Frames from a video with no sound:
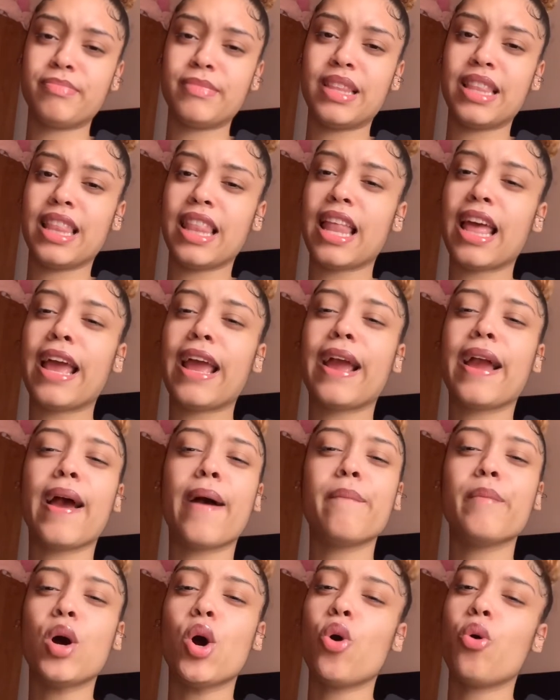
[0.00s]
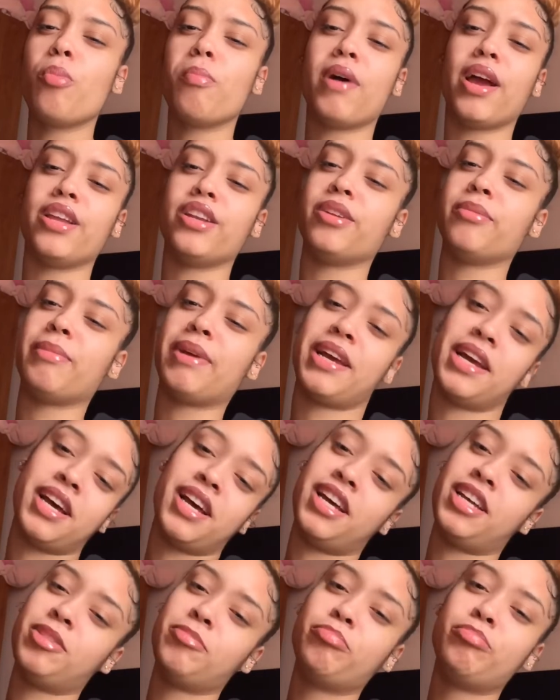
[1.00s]
Like, I'm a home minor, my
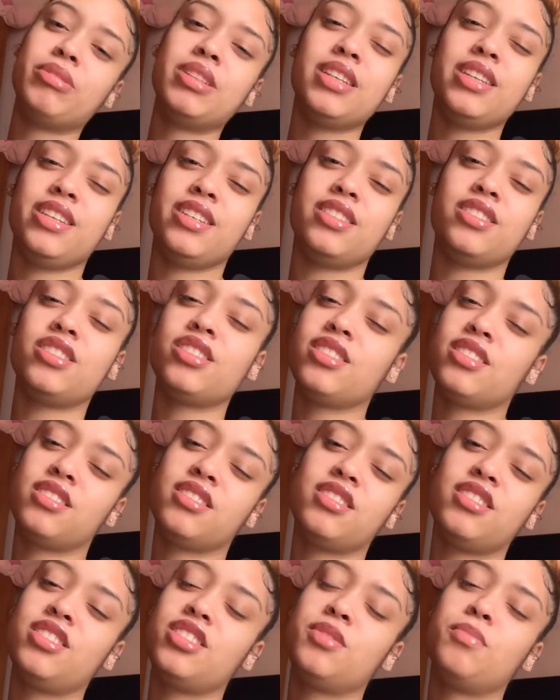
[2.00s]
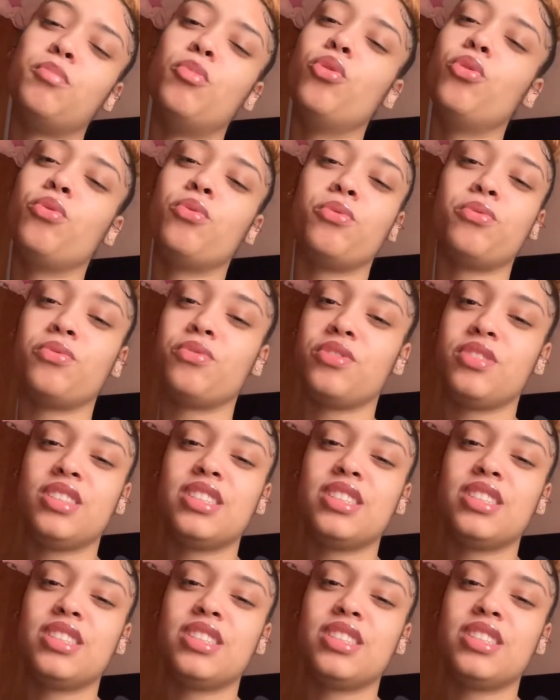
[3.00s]
guy. Please, just move.